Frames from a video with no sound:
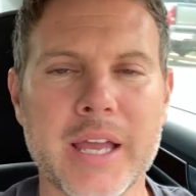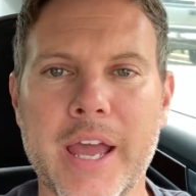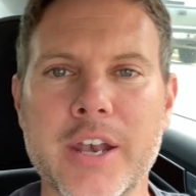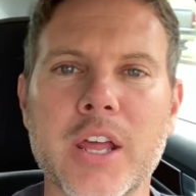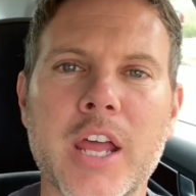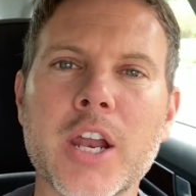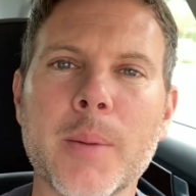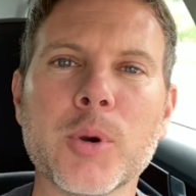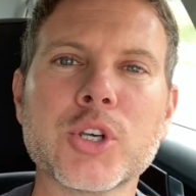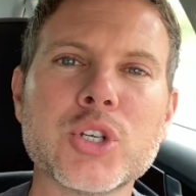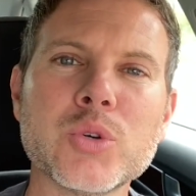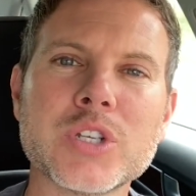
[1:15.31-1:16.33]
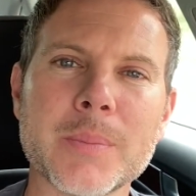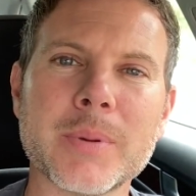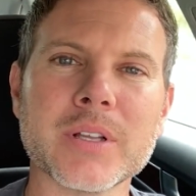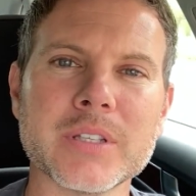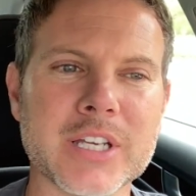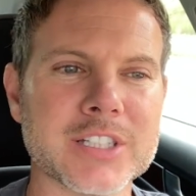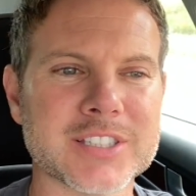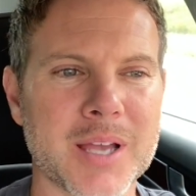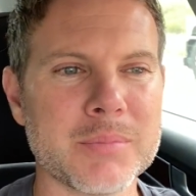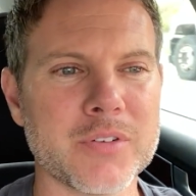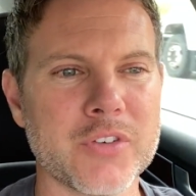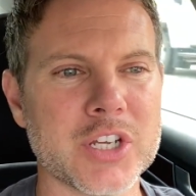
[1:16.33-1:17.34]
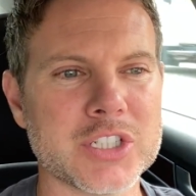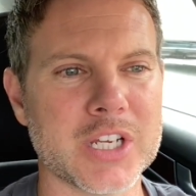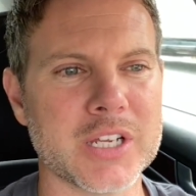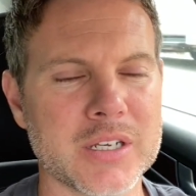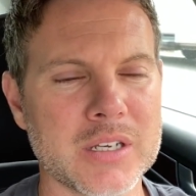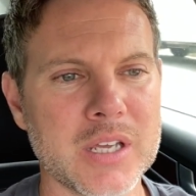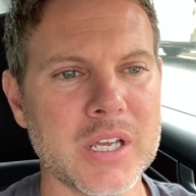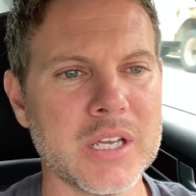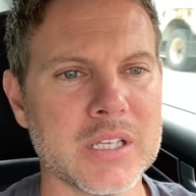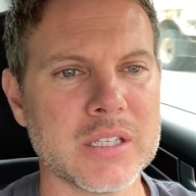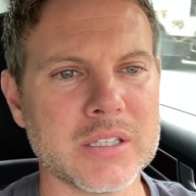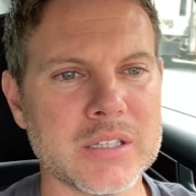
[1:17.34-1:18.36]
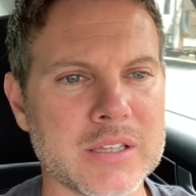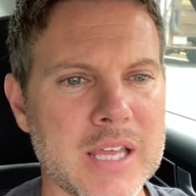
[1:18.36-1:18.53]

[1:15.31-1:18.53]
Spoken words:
And number two, typically a subdivision,